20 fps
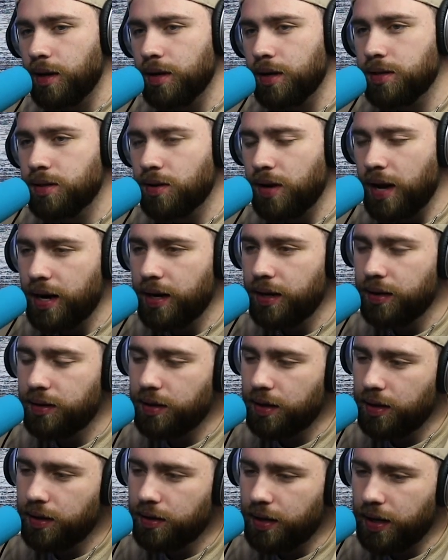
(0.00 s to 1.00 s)
is there
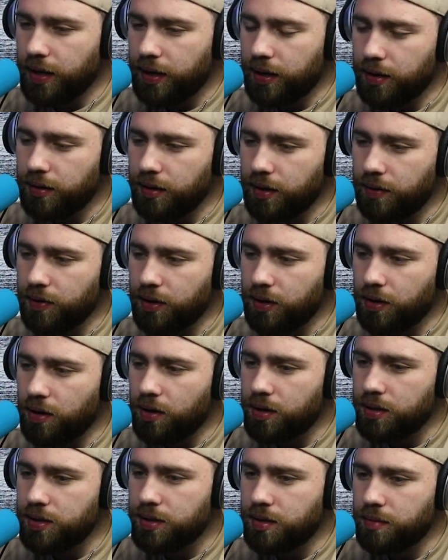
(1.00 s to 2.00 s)
anything, like, in
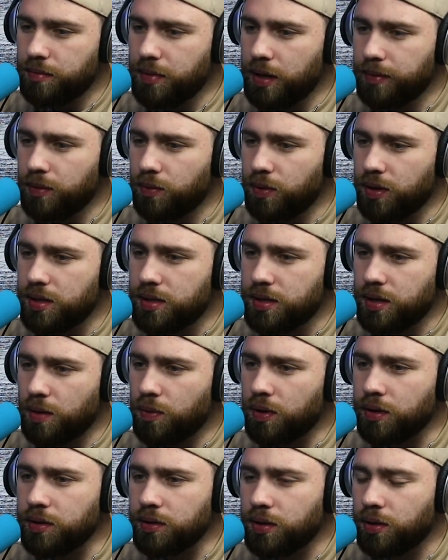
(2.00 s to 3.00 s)
regards to maybe what
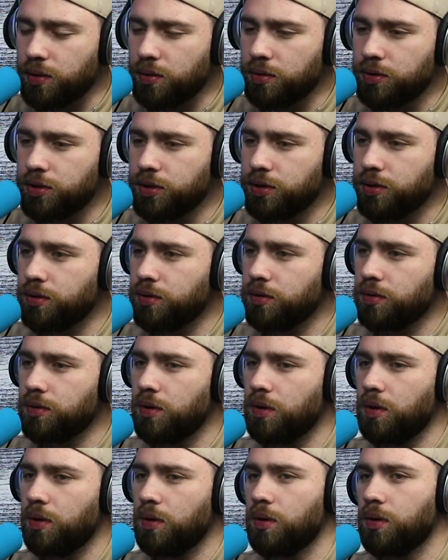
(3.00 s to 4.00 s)
someone told you
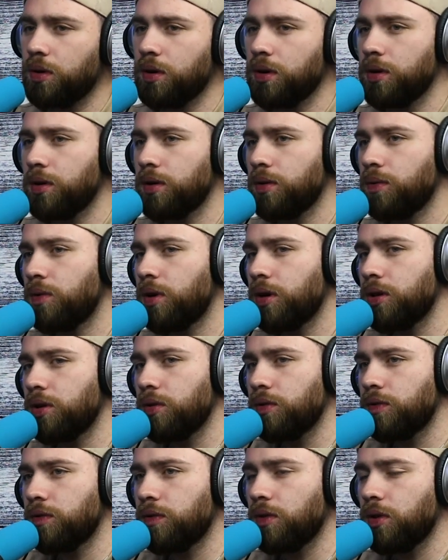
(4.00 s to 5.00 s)
or what
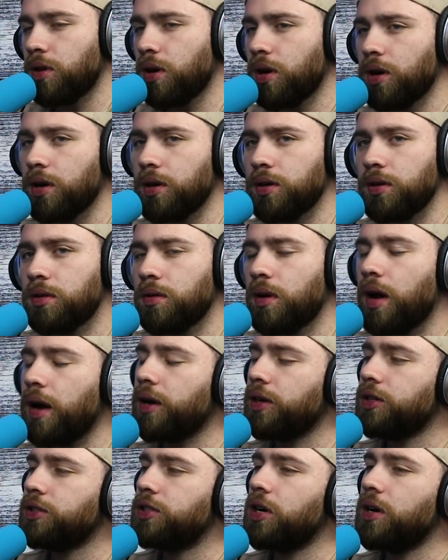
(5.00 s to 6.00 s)
you've learned throughout
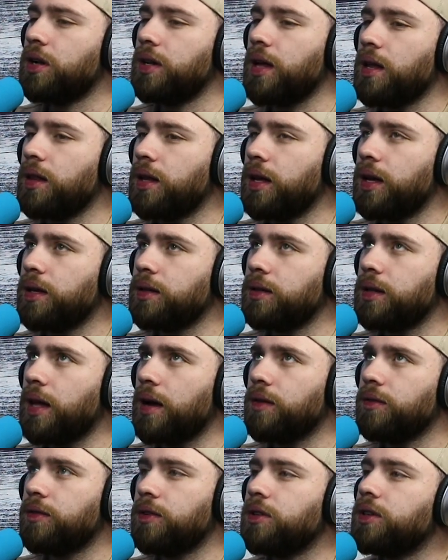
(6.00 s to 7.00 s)
your journey that, like,
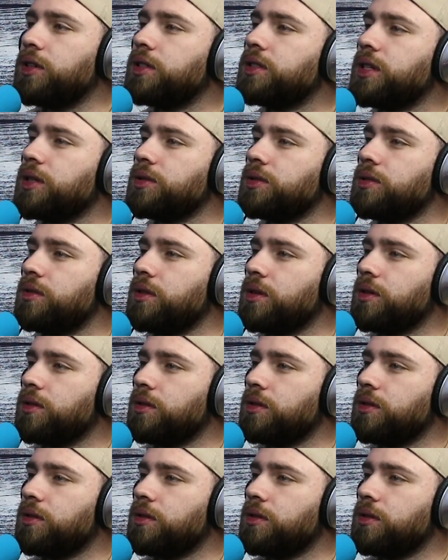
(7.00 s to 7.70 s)
that really sticks with